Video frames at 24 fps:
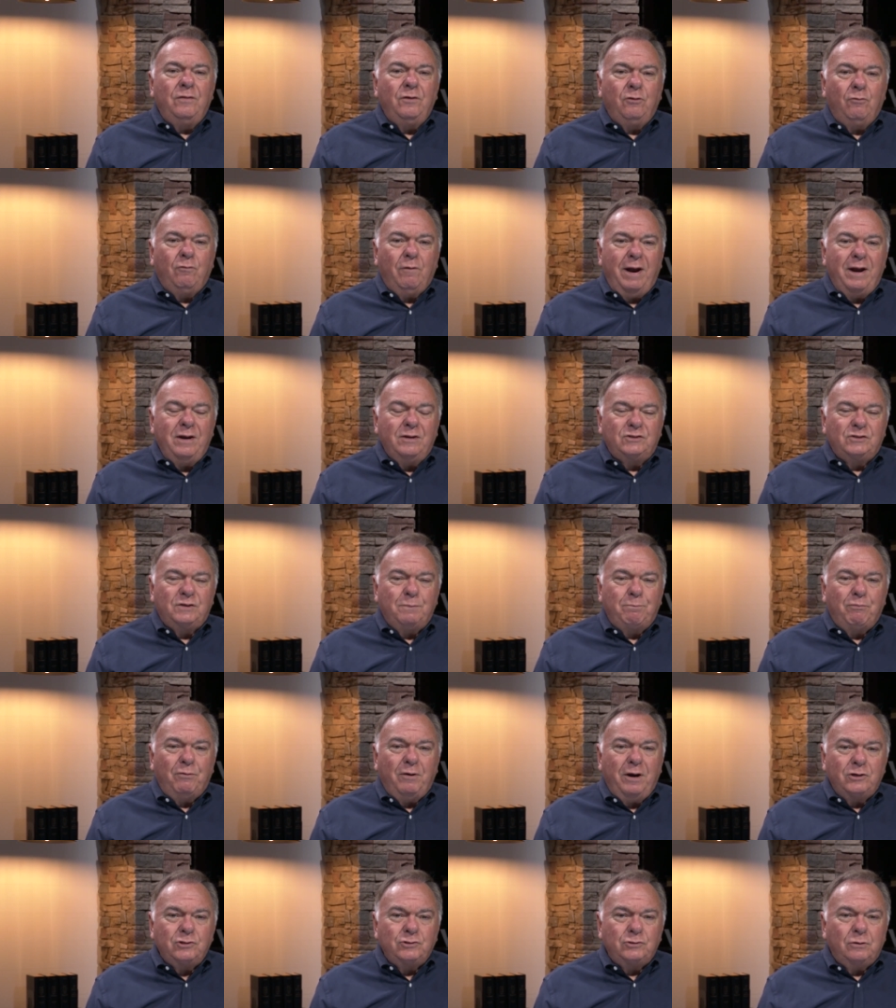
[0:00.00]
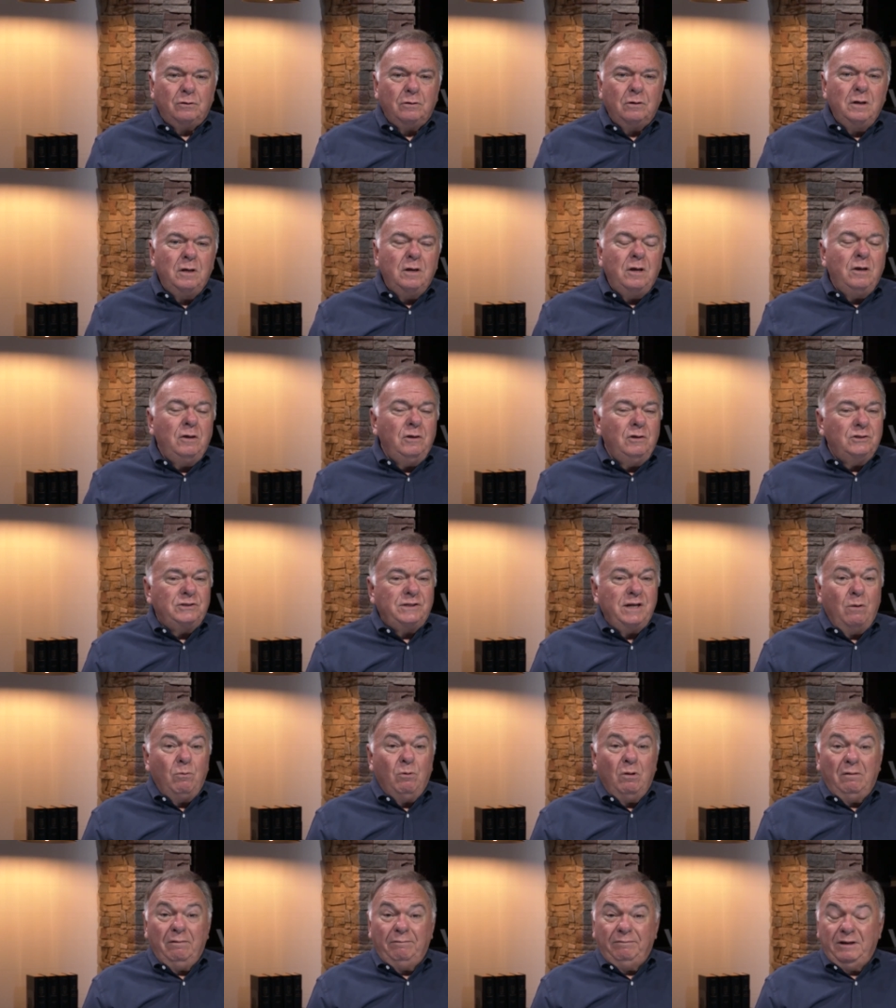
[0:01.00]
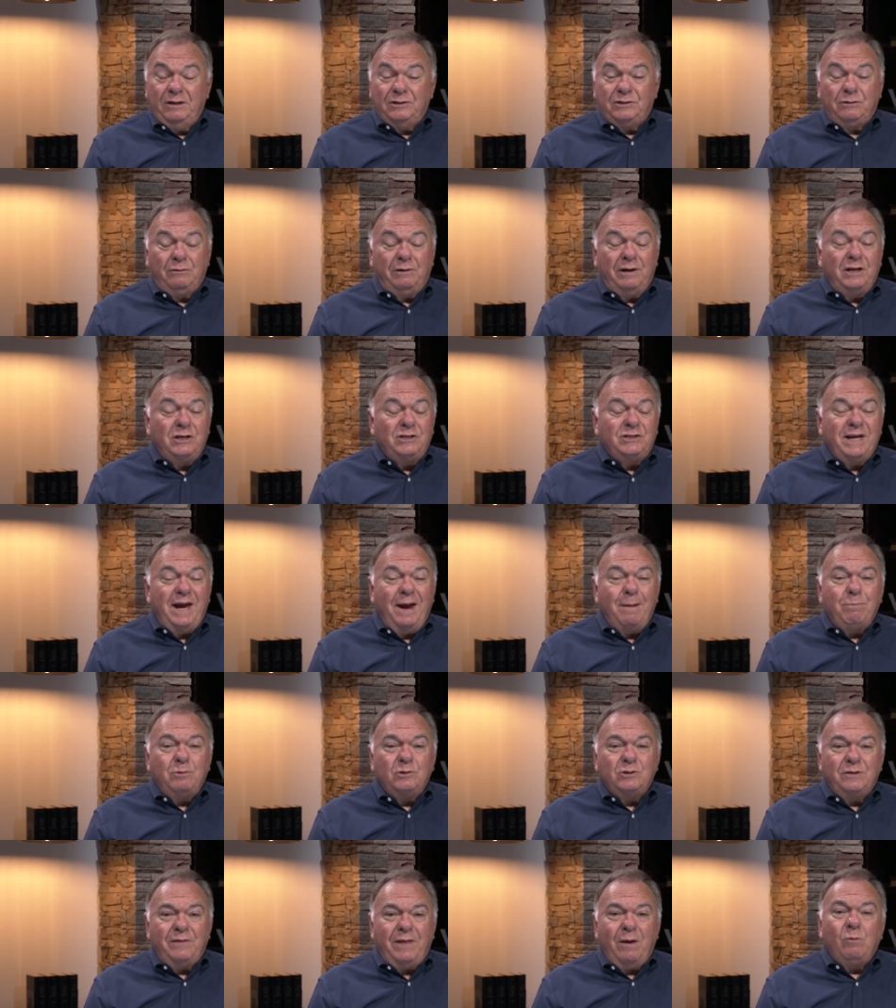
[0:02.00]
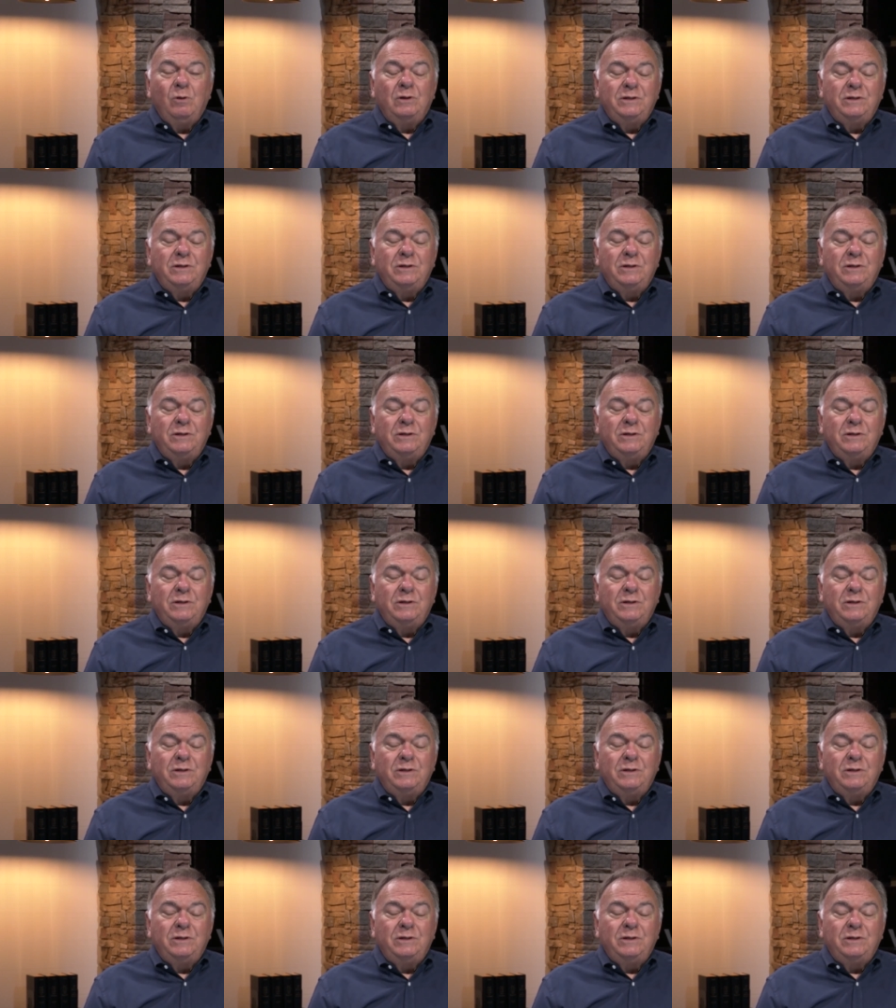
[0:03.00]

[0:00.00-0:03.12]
the greatest of pressure. You say, well, is there any examples of that?